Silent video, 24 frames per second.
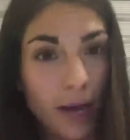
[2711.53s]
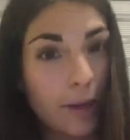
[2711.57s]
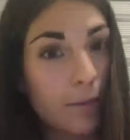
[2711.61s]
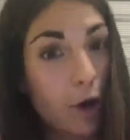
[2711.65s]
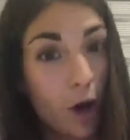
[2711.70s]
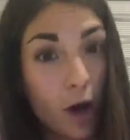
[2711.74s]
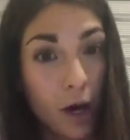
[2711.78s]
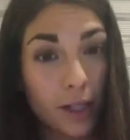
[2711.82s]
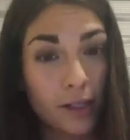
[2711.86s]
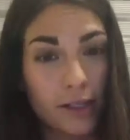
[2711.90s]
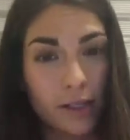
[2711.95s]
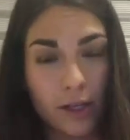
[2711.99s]
I'm
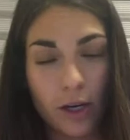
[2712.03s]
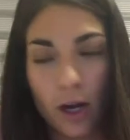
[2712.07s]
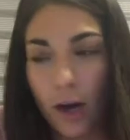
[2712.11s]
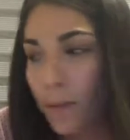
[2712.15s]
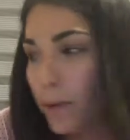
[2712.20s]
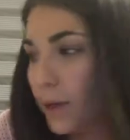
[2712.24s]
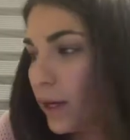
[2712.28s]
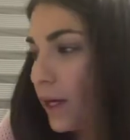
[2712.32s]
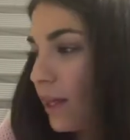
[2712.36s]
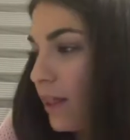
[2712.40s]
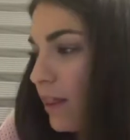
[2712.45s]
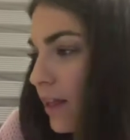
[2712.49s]
honestly not
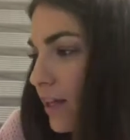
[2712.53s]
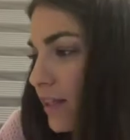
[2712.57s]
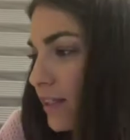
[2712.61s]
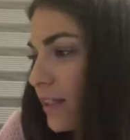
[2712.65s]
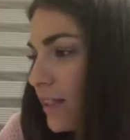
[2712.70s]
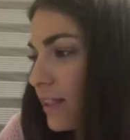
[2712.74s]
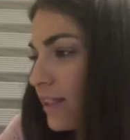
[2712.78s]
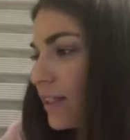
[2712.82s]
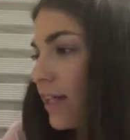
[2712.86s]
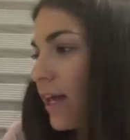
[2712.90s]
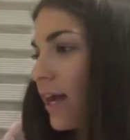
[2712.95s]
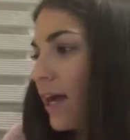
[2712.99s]
picky. This
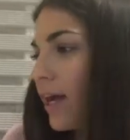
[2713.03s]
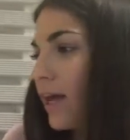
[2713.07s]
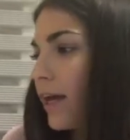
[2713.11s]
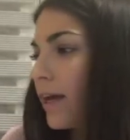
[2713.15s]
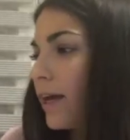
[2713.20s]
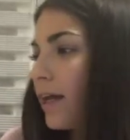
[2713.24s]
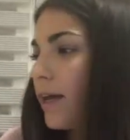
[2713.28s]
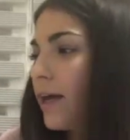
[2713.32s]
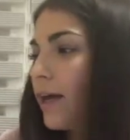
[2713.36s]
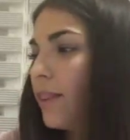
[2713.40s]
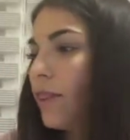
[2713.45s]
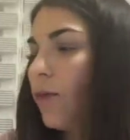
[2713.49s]
is
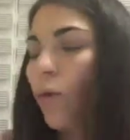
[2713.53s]
like